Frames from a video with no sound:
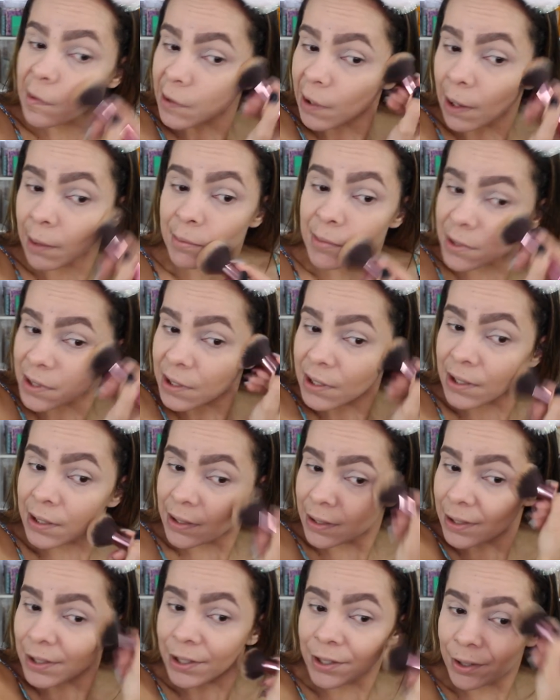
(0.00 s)
that I'm
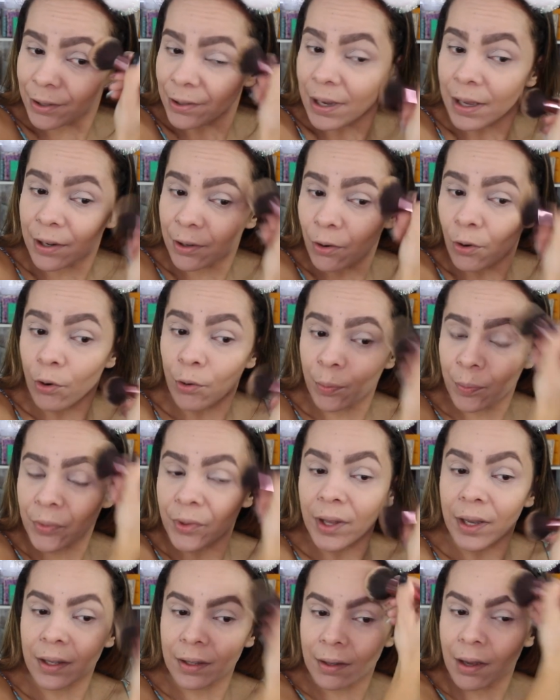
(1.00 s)
seeing here and hope
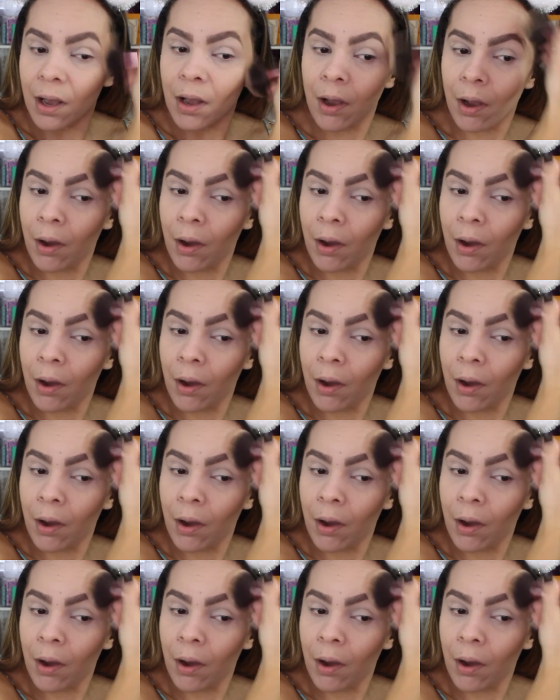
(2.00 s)
that